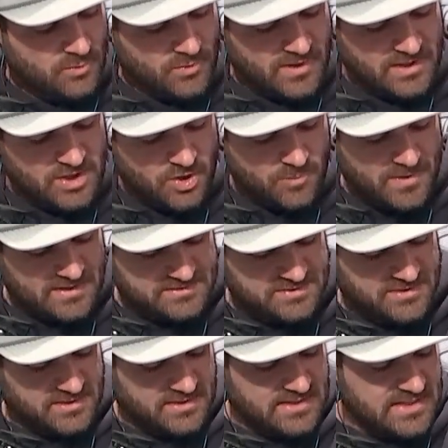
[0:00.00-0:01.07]
When I go back
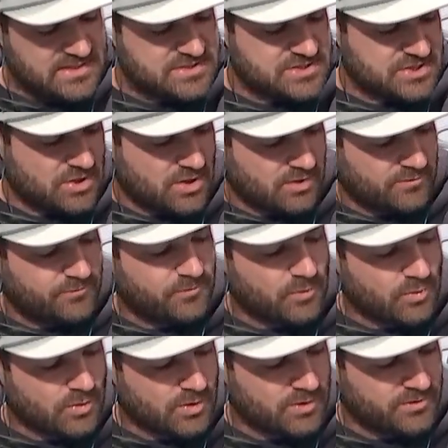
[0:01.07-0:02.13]
to the needs chart
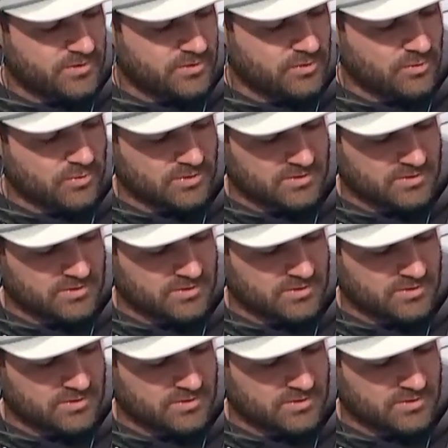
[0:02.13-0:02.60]
for the New